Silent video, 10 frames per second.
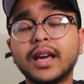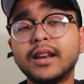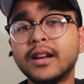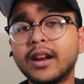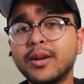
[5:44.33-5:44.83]

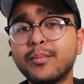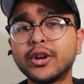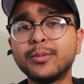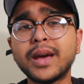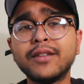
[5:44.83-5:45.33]
And another
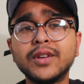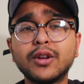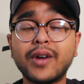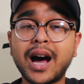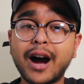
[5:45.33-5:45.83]
important benefit
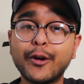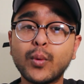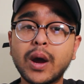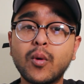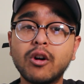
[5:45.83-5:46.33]
of a
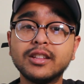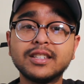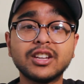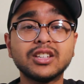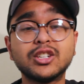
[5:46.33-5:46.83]
hardware wallet
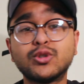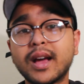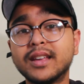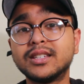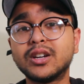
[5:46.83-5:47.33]
such as the
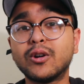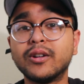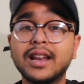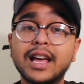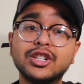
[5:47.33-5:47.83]
Trezor or
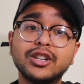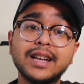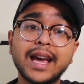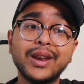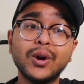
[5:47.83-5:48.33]
the Ledger
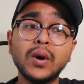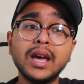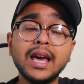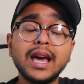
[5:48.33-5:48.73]
Nano